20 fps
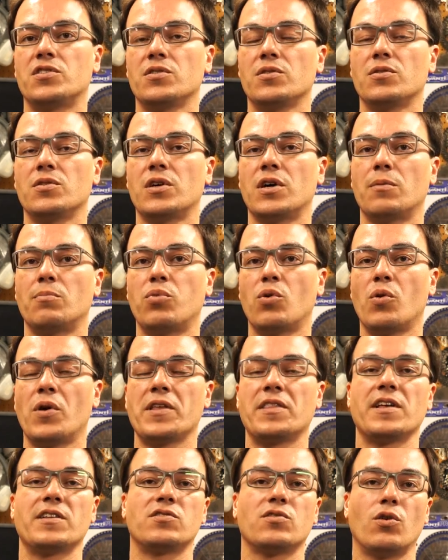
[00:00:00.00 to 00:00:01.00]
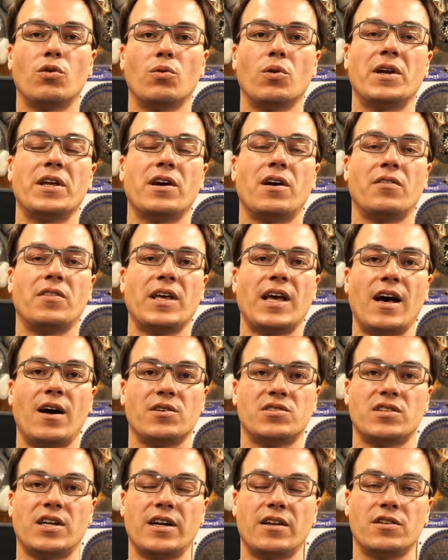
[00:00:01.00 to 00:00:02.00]
to a point that's already on the
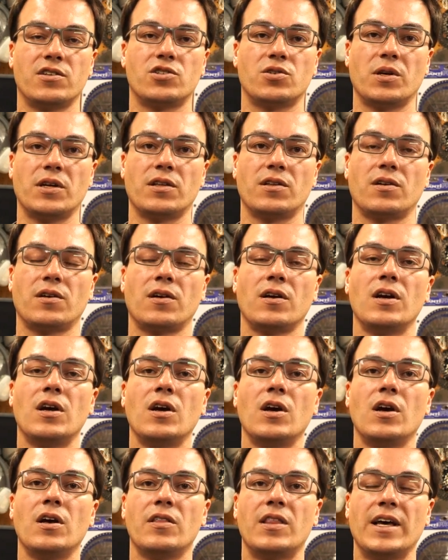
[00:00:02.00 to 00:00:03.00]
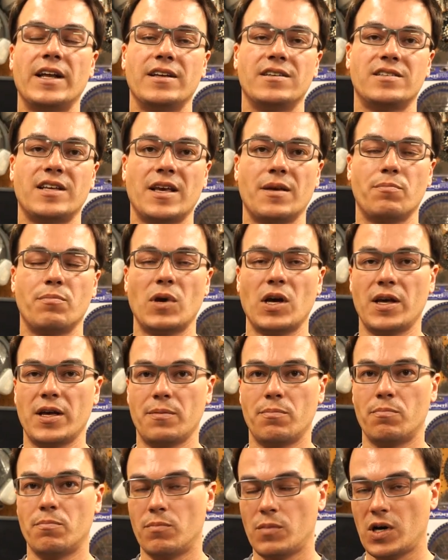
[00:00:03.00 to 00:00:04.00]
outside of the trailer that is a